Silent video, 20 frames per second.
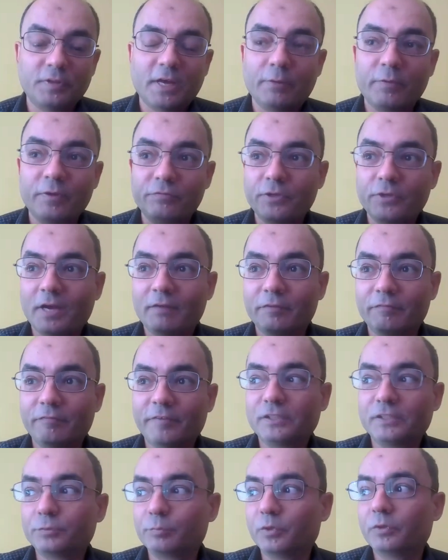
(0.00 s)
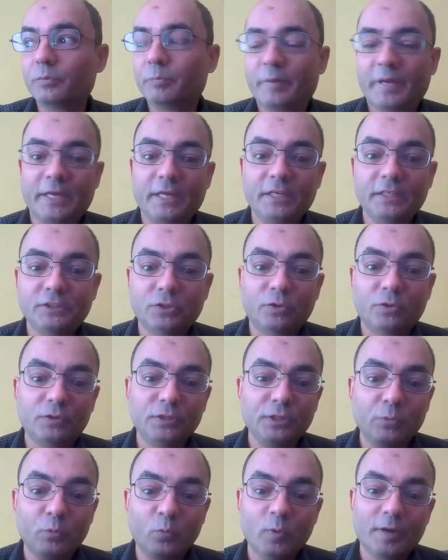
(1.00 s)
so that yeah. if you have a Facebook page,
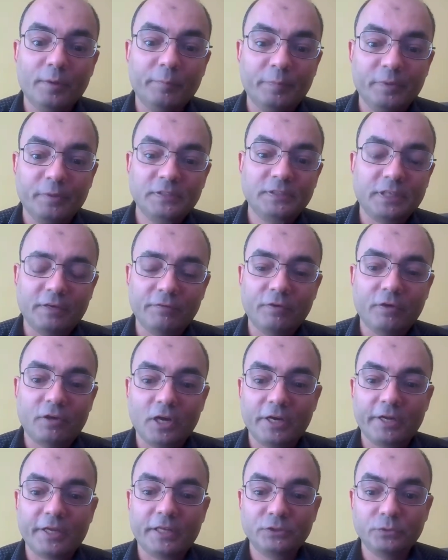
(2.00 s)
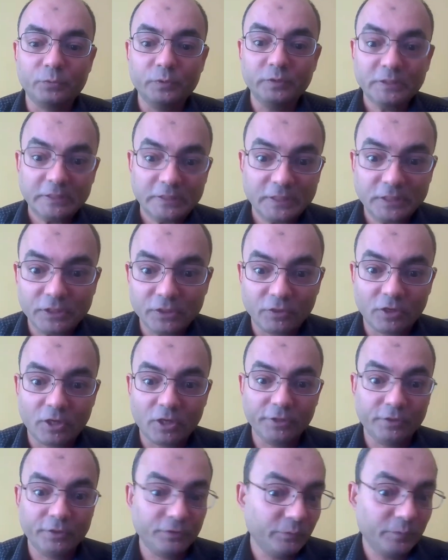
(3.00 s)
only one percent of your audience will see your
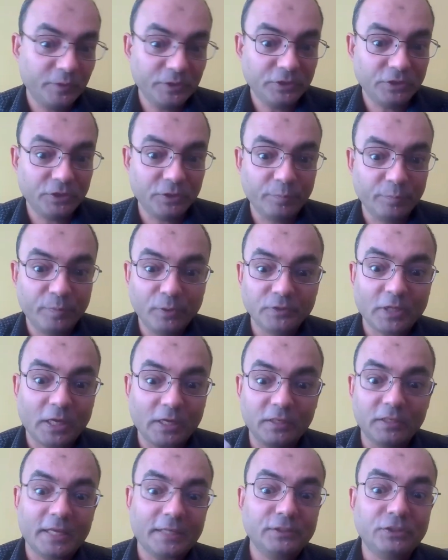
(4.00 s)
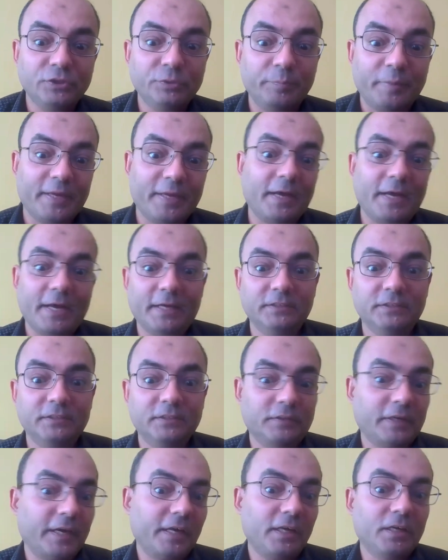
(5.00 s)
will your yeah. post unless you pay
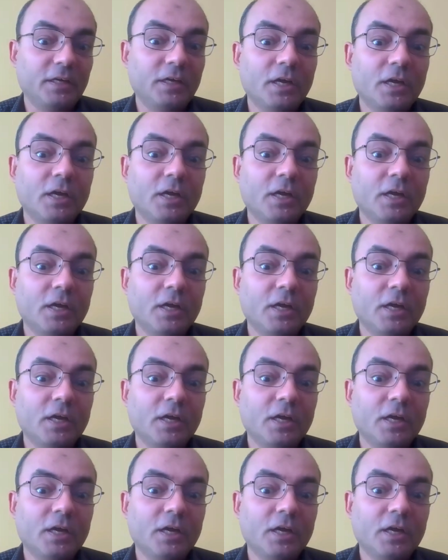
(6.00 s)
ads, right?